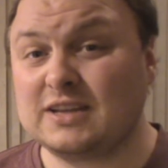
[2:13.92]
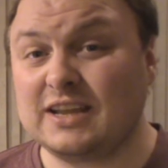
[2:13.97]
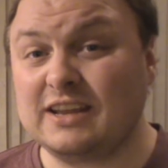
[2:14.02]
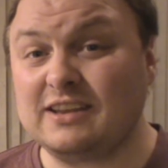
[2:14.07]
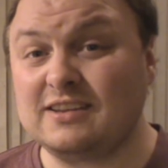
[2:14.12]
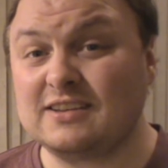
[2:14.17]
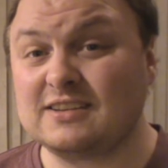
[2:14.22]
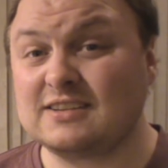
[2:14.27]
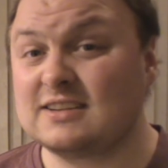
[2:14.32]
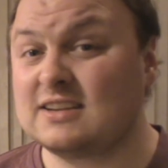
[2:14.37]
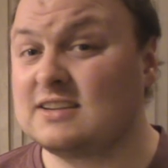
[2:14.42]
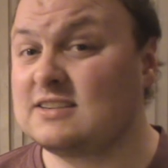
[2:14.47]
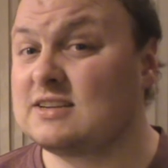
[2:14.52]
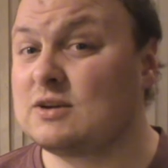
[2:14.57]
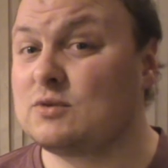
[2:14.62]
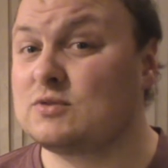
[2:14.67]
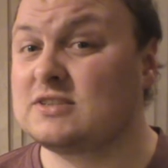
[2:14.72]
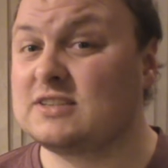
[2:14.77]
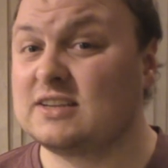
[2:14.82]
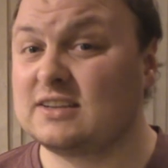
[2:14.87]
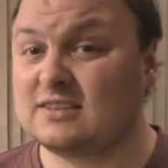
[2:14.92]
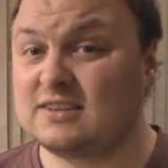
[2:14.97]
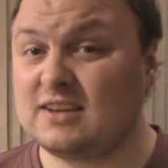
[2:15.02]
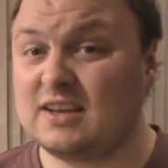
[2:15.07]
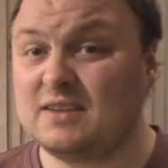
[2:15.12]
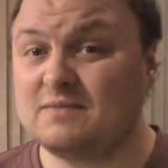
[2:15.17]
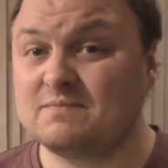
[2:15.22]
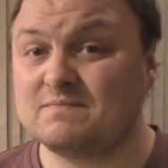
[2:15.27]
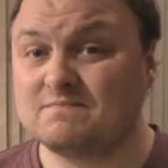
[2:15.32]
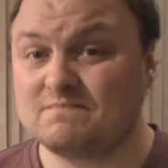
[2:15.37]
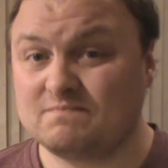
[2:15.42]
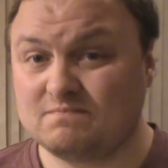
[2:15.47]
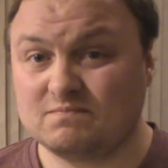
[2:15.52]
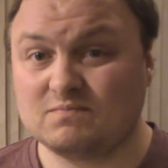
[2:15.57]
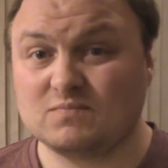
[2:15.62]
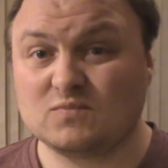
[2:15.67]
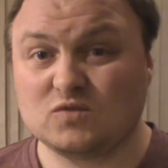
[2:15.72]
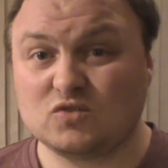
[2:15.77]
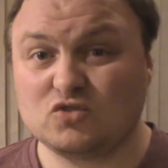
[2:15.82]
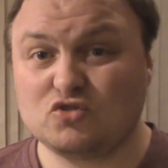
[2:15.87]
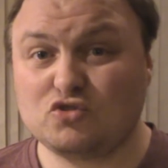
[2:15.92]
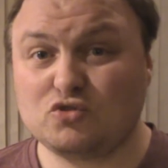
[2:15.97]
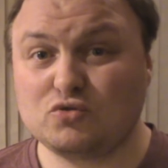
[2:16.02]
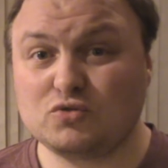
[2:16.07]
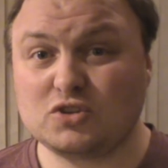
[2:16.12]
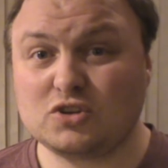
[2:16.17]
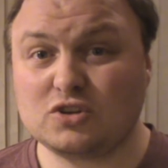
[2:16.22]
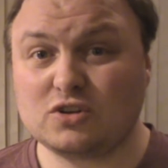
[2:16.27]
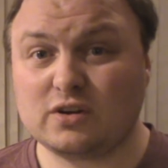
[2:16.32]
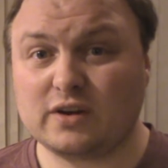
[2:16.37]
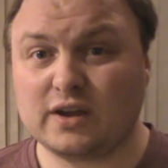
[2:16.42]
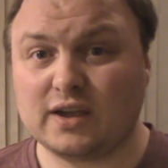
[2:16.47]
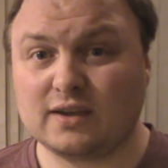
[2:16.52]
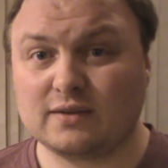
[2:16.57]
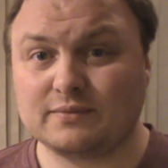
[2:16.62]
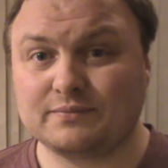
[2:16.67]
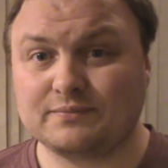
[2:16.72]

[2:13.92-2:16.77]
a dentist since I was 16. True story.